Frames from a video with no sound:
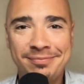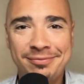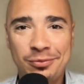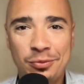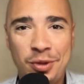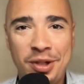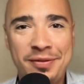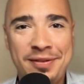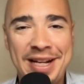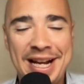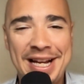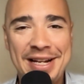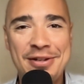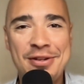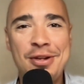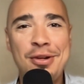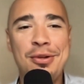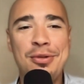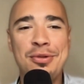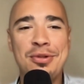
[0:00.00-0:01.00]
We've got
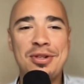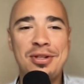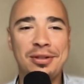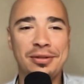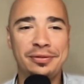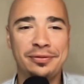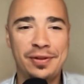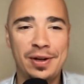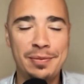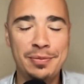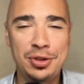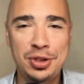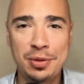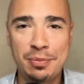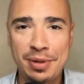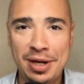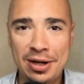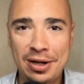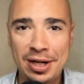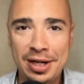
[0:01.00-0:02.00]
news from
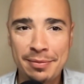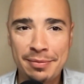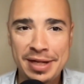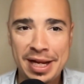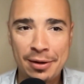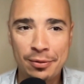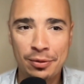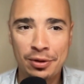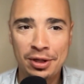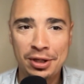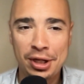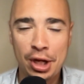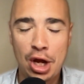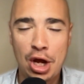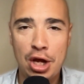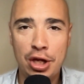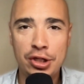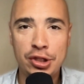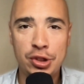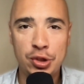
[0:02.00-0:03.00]
Shibarium Network
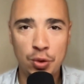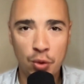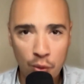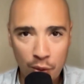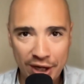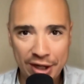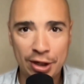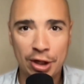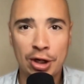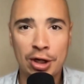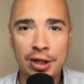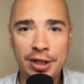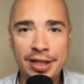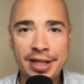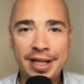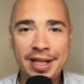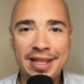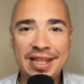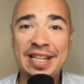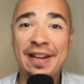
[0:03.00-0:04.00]
on Twitter,
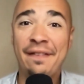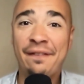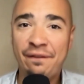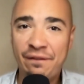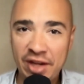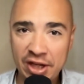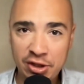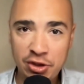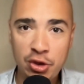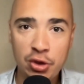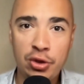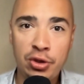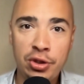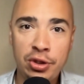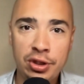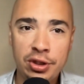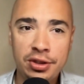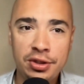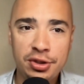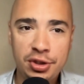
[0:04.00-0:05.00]
the official
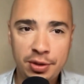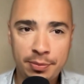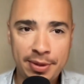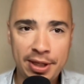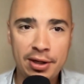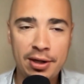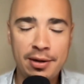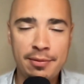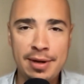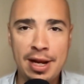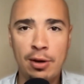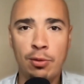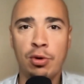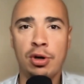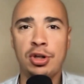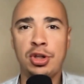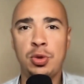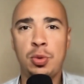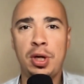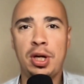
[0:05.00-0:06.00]
Shibarium
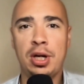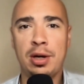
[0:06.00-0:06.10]
Network Twitter.